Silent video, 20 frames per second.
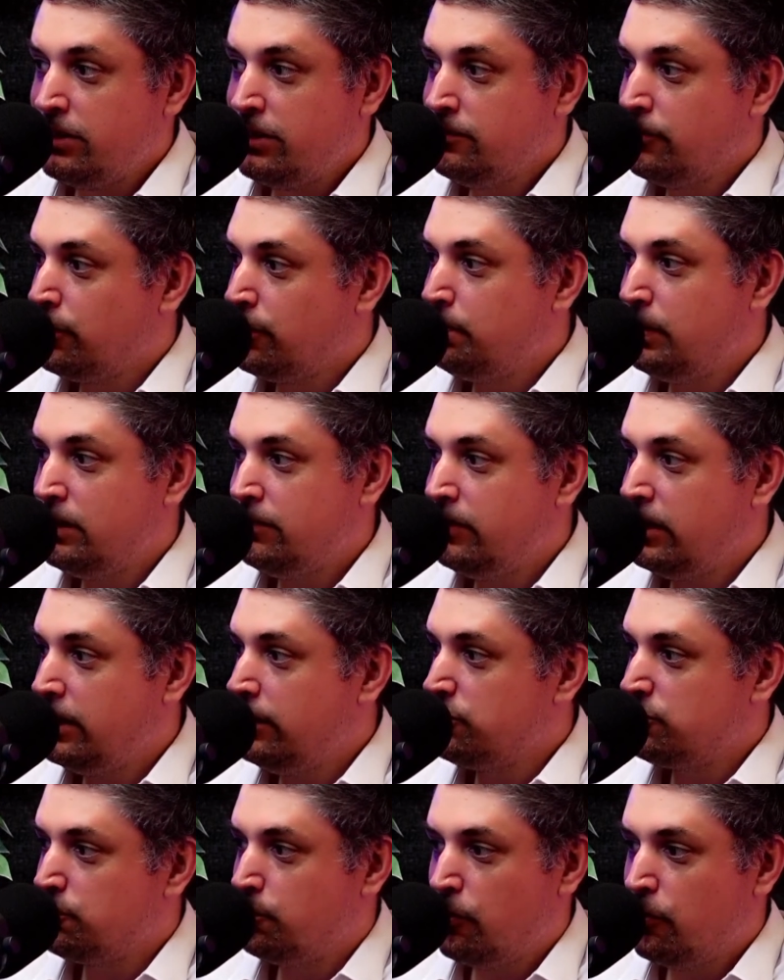Not a bit of it. He
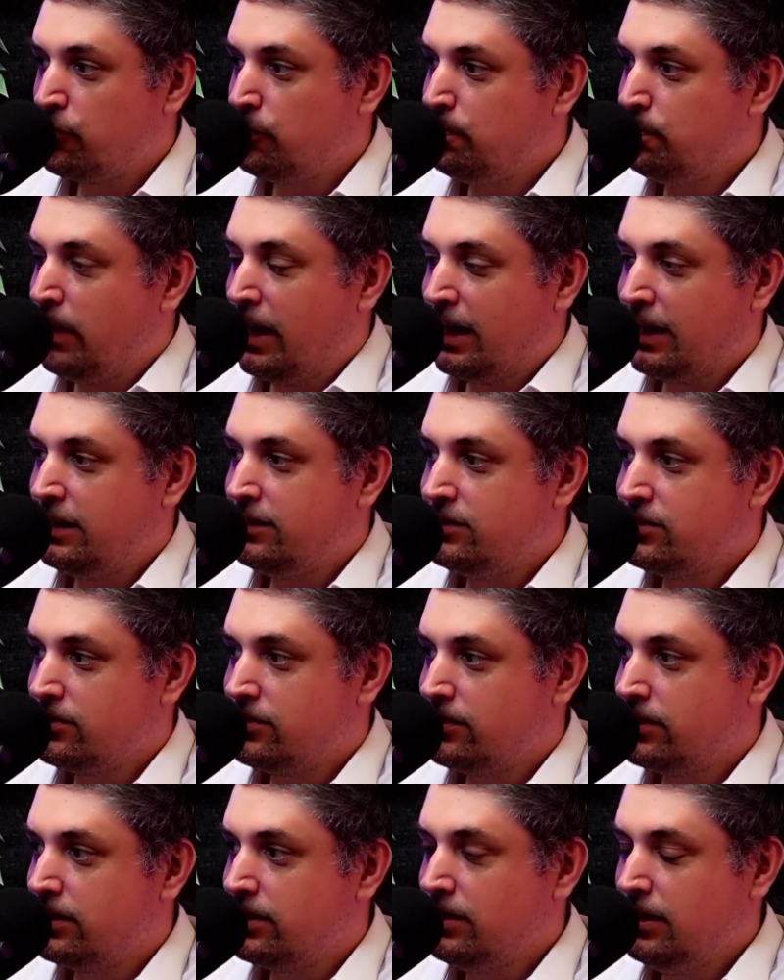was welcomed back into
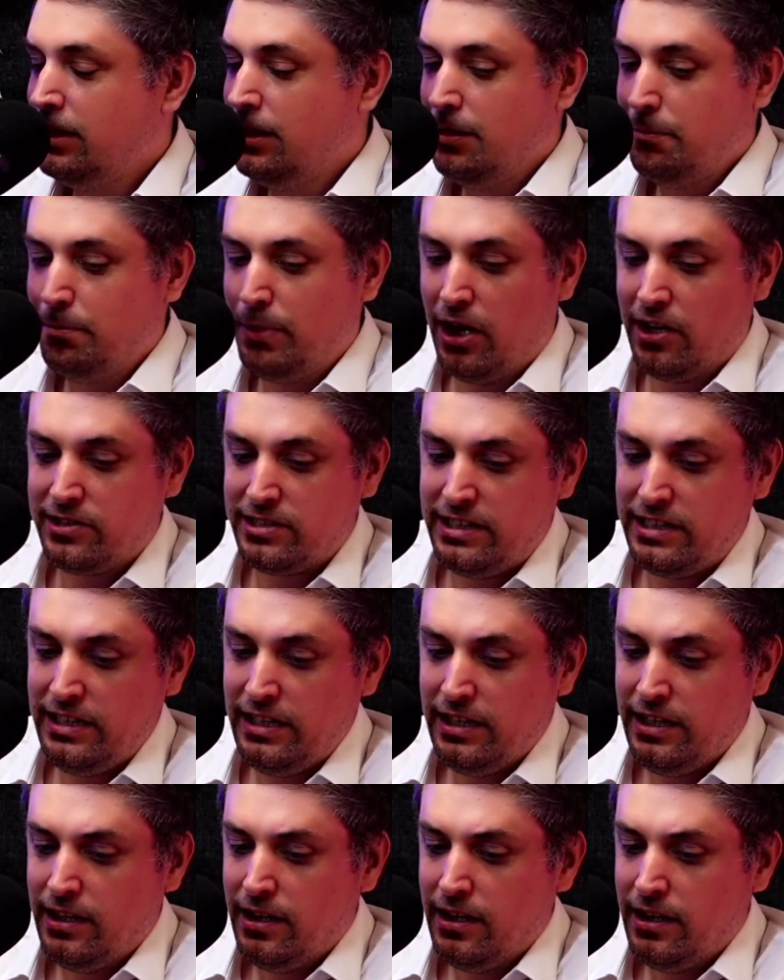the party.